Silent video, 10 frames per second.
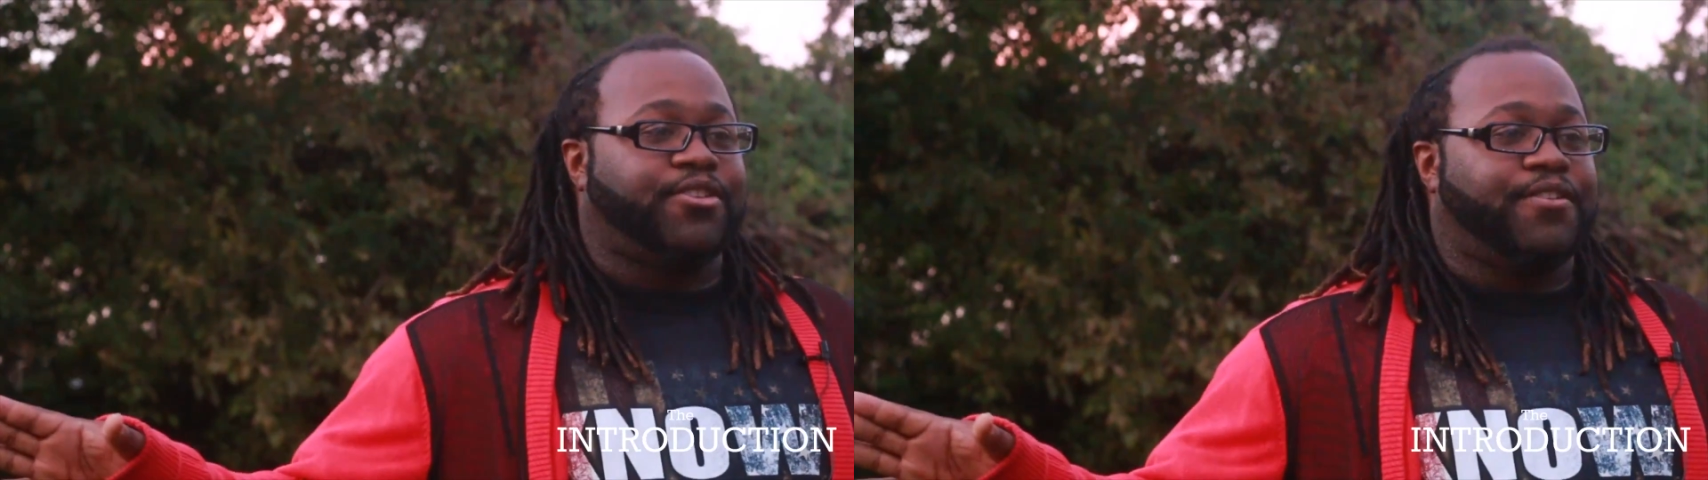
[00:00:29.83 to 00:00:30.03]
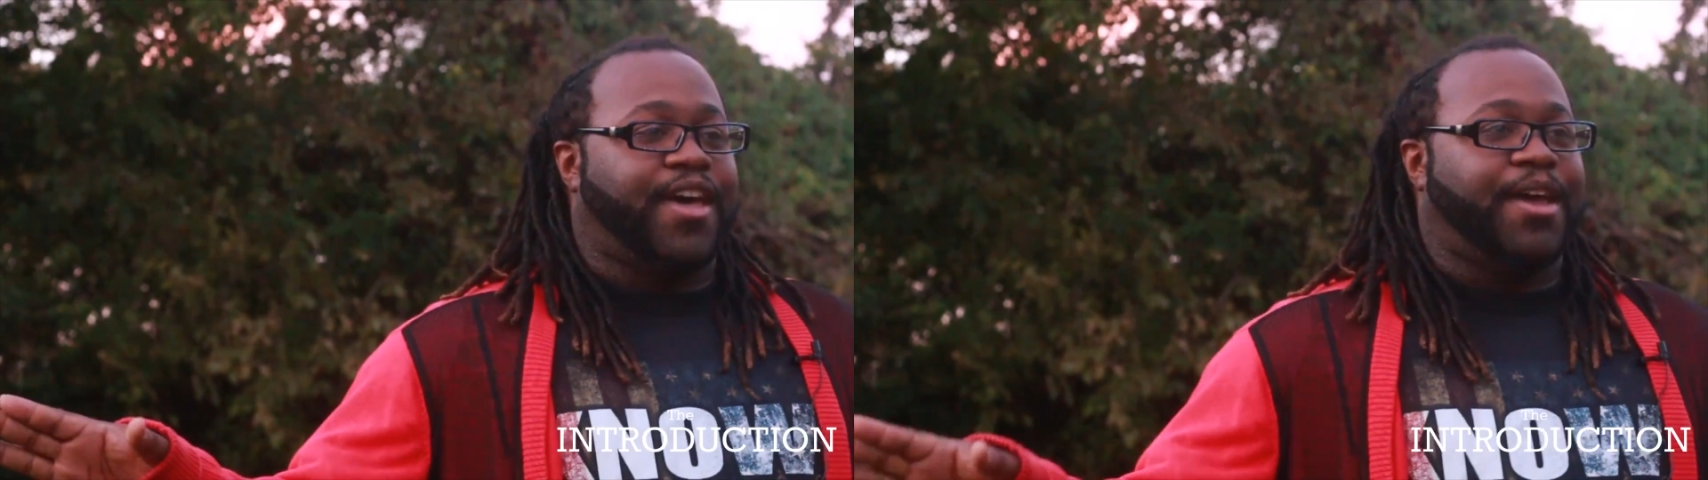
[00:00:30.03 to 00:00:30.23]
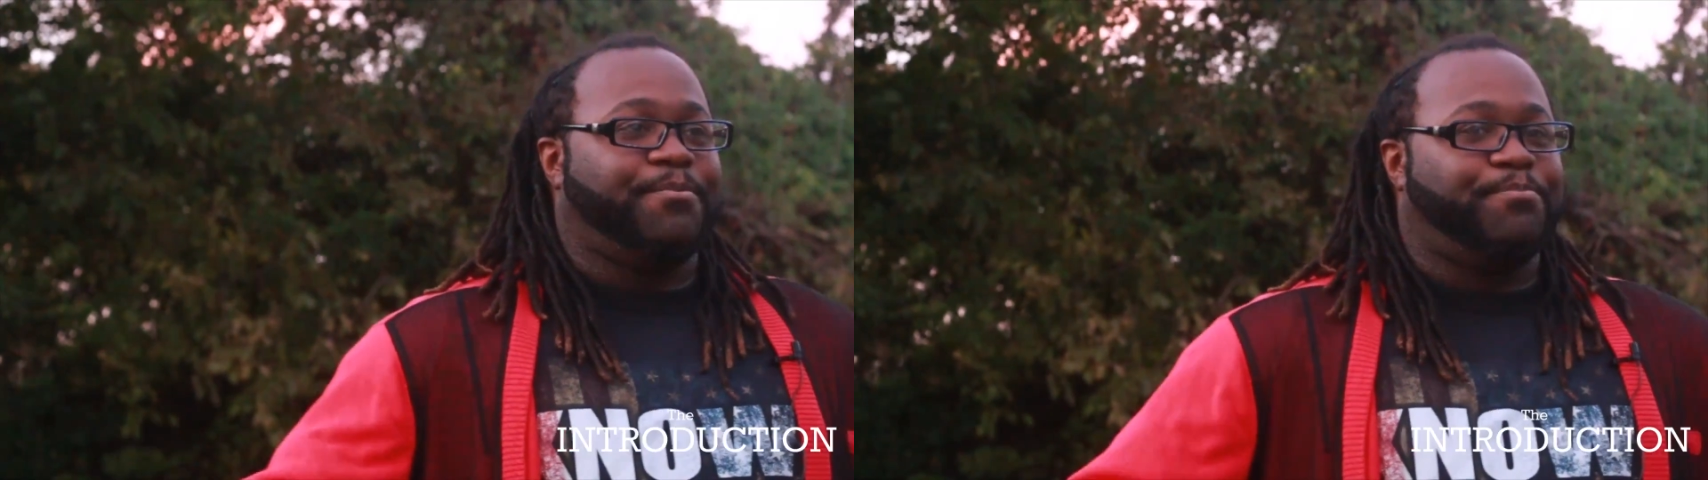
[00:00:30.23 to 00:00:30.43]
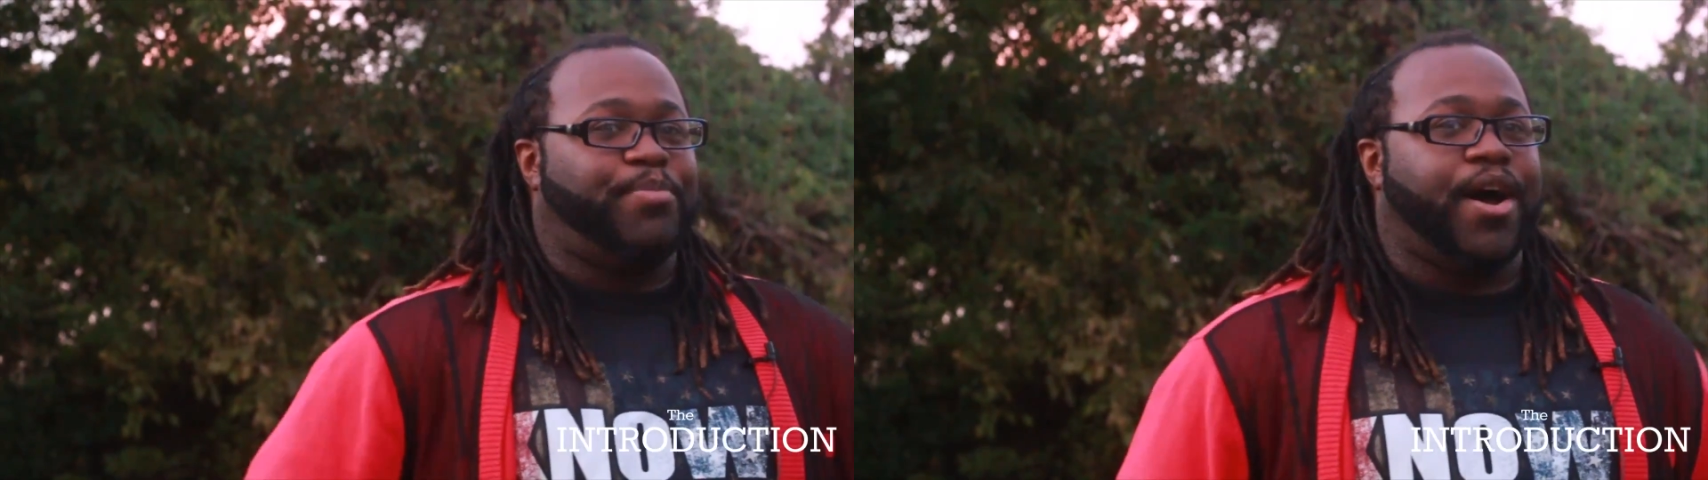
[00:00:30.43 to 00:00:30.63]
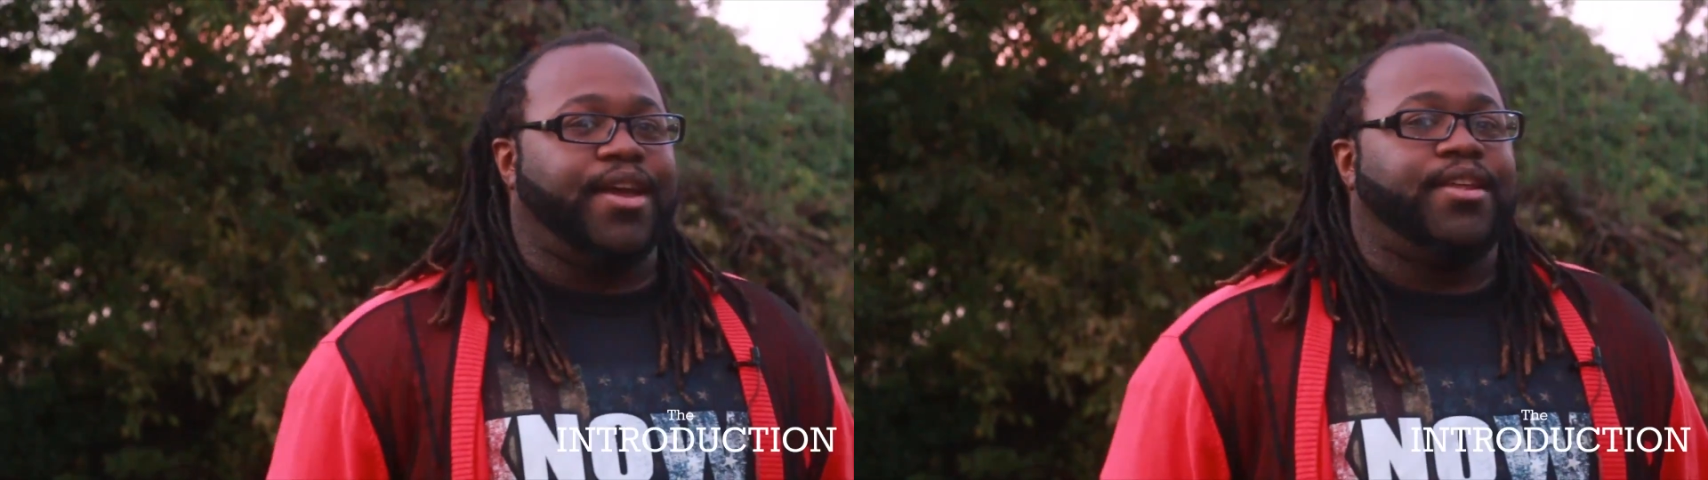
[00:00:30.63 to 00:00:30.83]
all that,
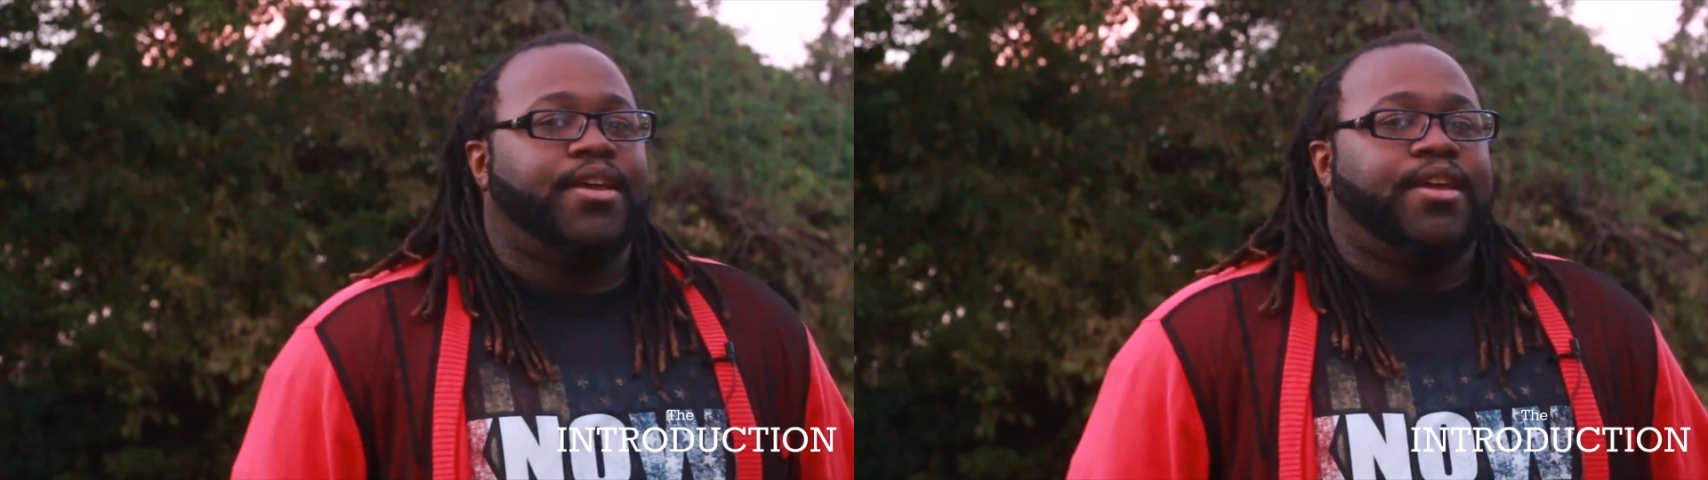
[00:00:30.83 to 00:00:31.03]
but